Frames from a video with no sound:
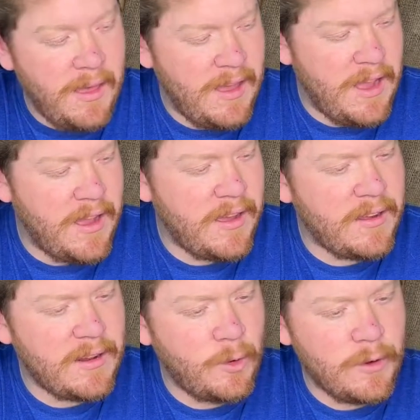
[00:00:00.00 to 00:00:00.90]

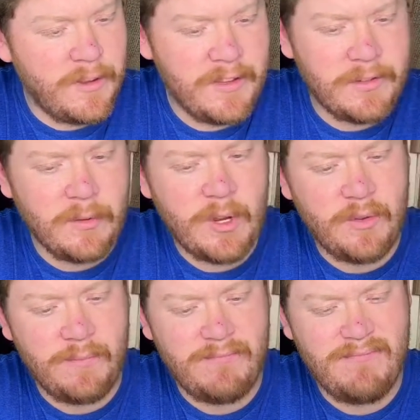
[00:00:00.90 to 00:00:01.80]
And I wore these for
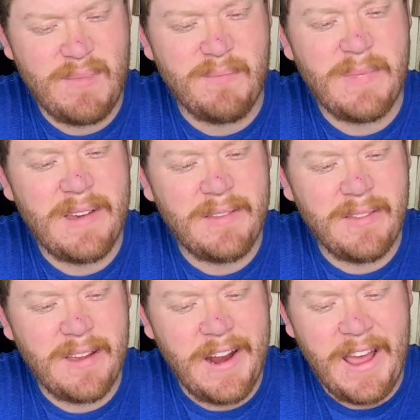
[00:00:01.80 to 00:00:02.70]
about a
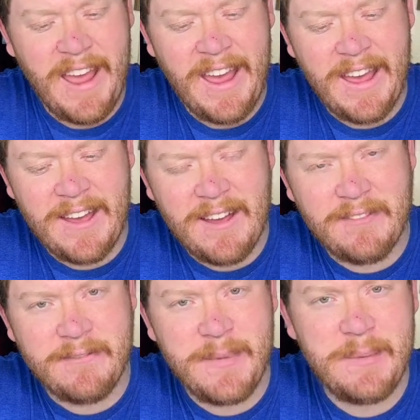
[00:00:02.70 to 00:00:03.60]
month and a half,
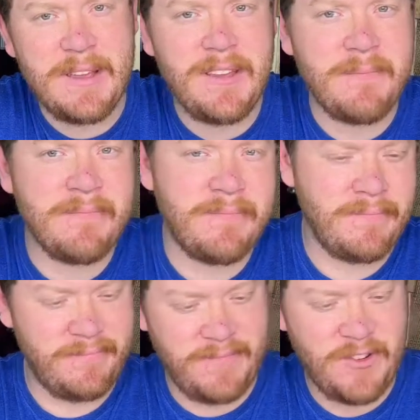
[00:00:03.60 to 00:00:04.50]
maybe
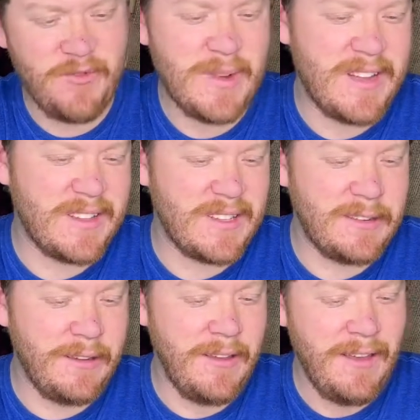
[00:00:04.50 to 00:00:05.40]
2
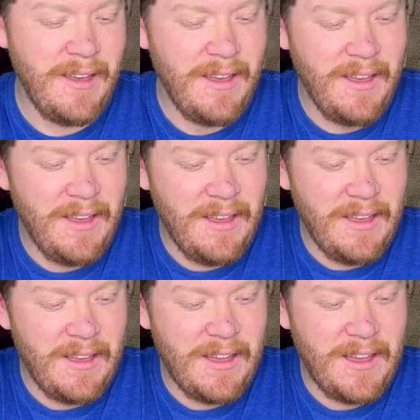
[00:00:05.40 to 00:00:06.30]
months.
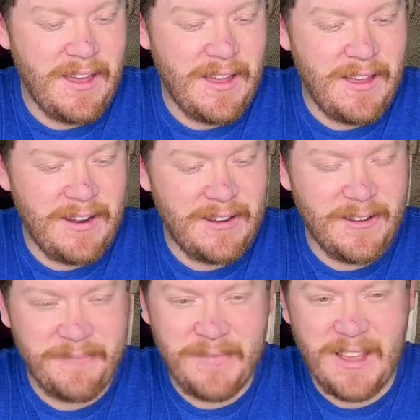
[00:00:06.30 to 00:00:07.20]
And
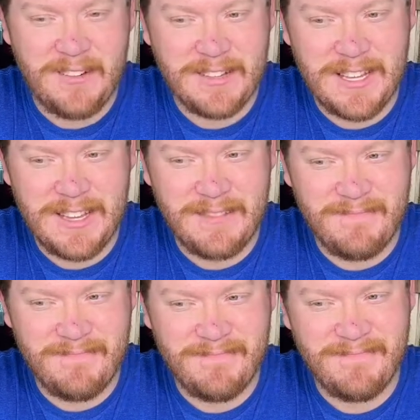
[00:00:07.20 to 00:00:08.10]
I was like,
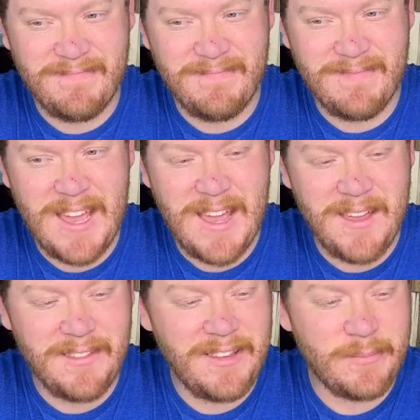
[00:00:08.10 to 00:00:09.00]

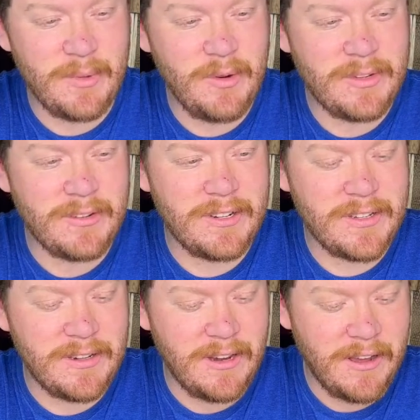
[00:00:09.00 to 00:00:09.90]
man, these boots are
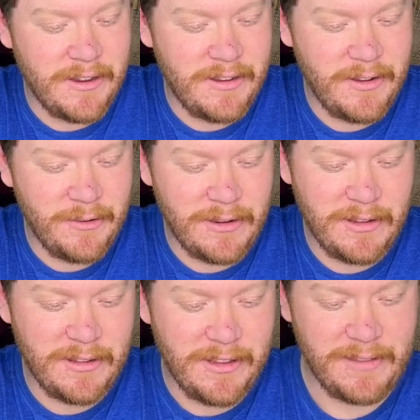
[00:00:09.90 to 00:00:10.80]
just not doing
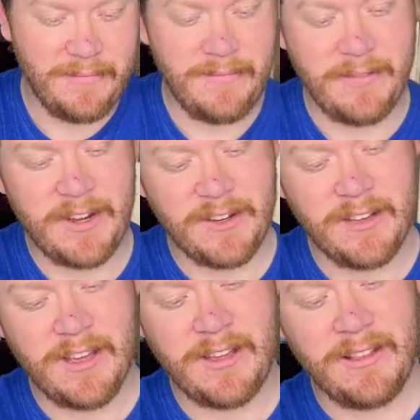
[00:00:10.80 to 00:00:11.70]
it. Like,
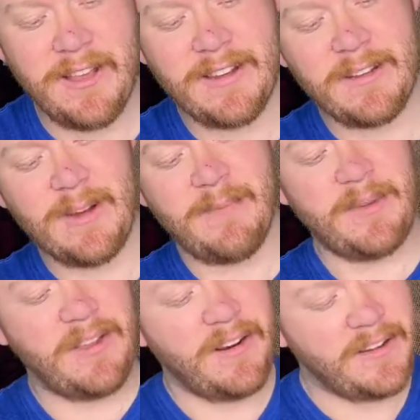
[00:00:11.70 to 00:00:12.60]
eventually I laced them up
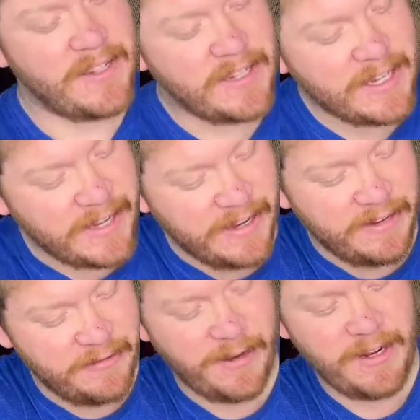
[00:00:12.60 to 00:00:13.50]
and they're just tight,
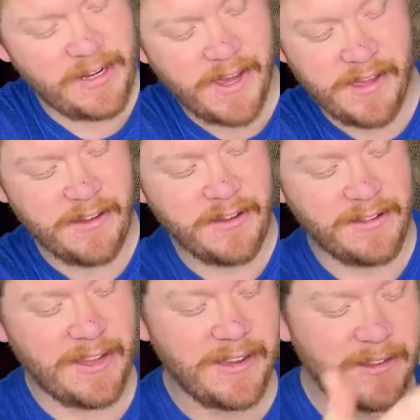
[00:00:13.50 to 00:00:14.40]
right tight. You
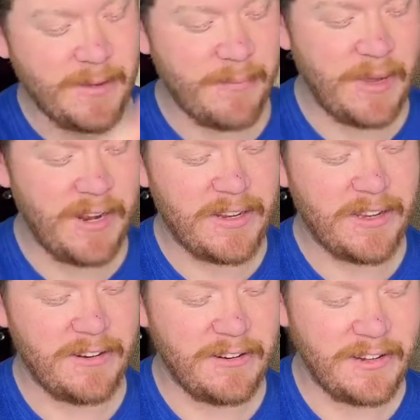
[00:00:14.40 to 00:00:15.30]
couldn't lace them up any
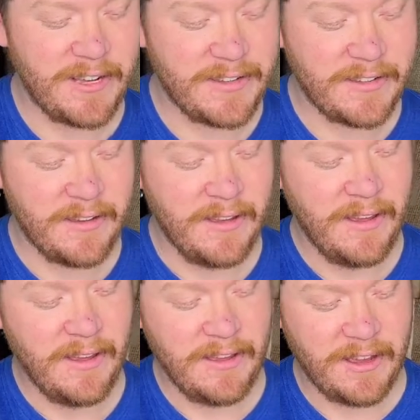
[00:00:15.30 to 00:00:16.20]
tighter unless
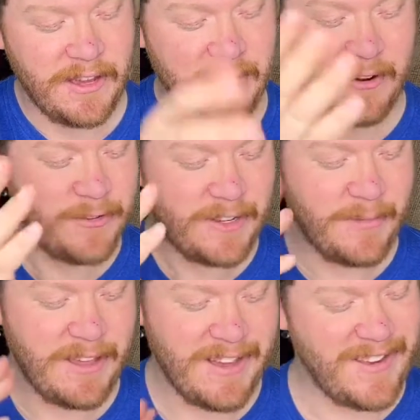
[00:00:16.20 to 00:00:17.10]
you cut out some
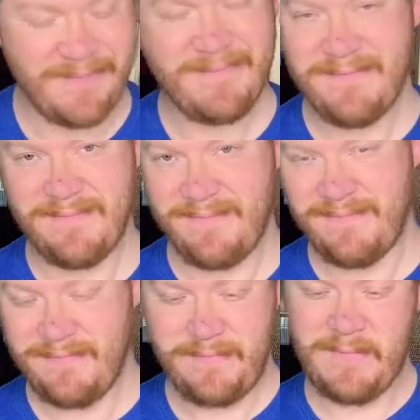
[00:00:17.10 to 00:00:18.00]
of that
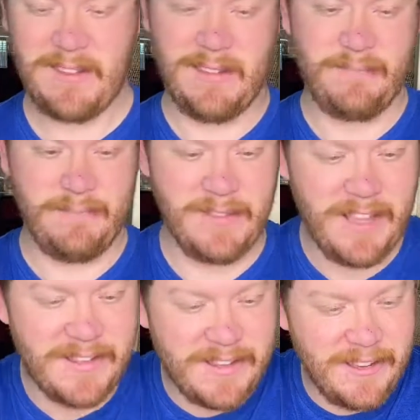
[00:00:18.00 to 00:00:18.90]

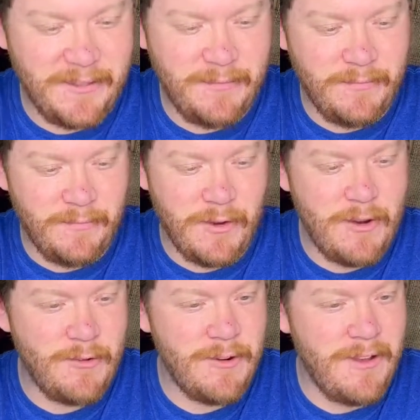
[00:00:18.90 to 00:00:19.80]
lacing,
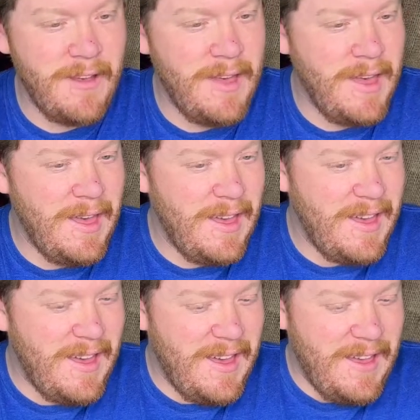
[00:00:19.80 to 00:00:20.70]
bro.
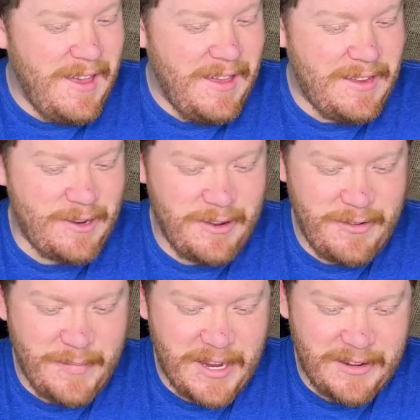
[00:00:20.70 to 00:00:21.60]
So I
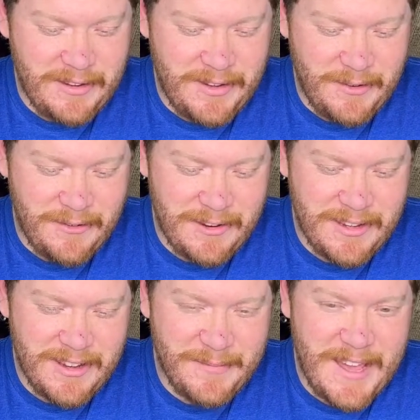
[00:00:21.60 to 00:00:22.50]
went back to the store and I
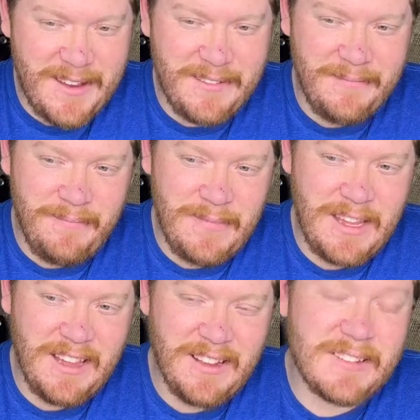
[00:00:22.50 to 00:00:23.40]
was like, man,
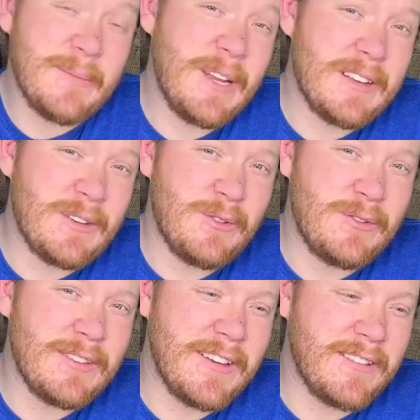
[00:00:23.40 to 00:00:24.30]
can I get some
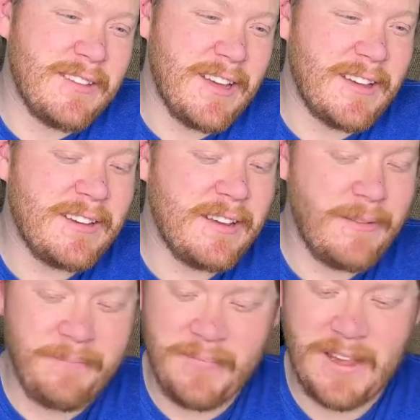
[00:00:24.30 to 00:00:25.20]
insoles? Like, the guy,
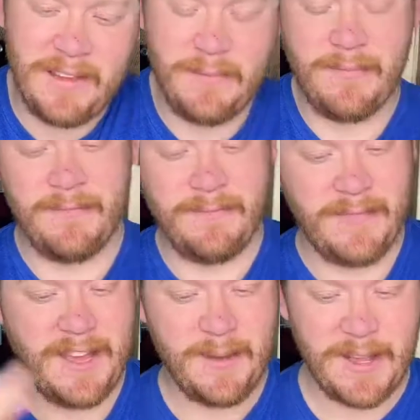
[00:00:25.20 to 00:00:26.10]
I
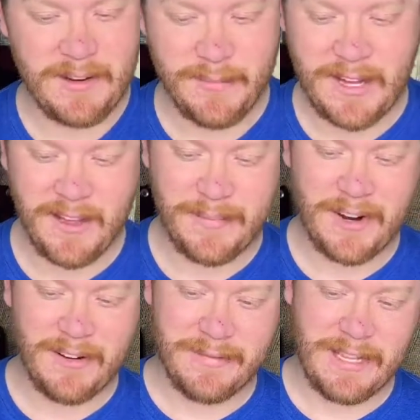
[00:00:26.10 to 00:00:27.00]
came in to buy a
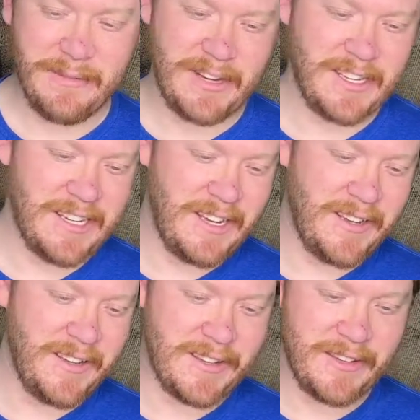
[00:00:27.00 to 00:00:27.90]
pair of 11
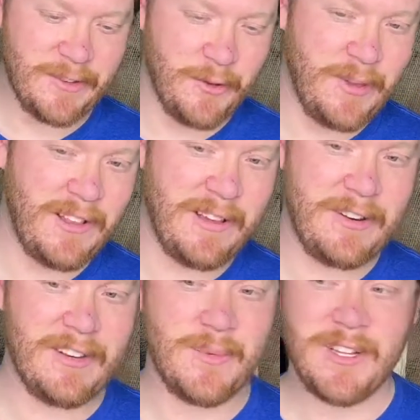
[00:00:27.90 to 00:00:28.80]
Ds. He sold me
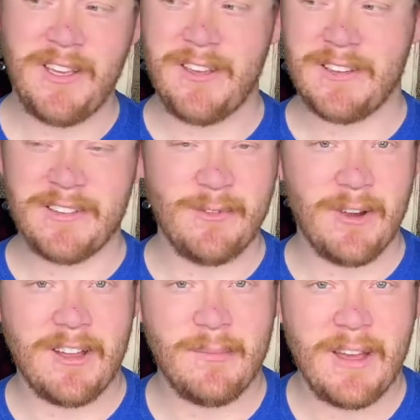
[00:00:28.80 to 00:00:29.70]
11 double E's because he
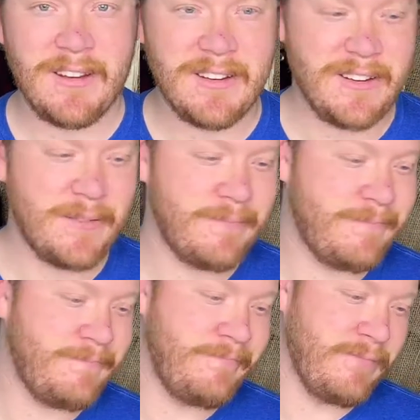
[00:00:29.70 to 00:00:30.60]
recommended
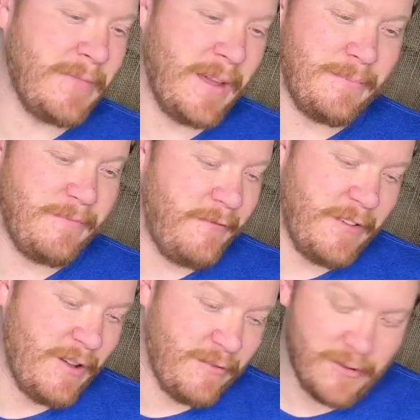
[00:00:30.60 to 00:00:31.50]
them. I
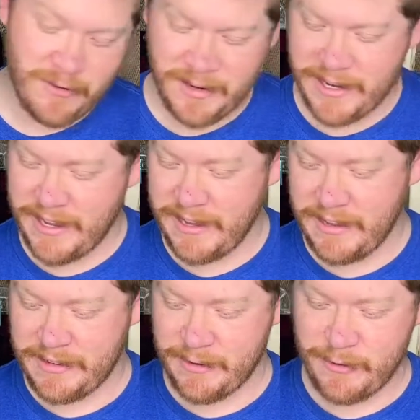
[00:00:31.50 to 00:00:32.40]
fell for it, I
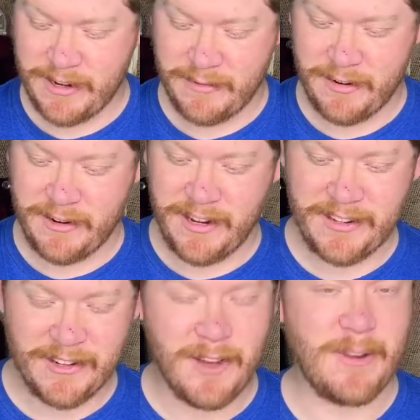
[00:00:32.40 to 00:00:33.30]
guess, or whatever, and he
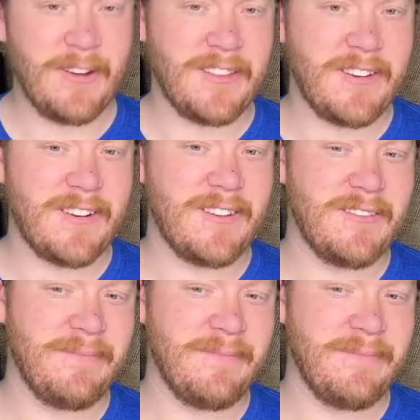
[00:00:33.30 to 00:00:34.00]
stopped me right there.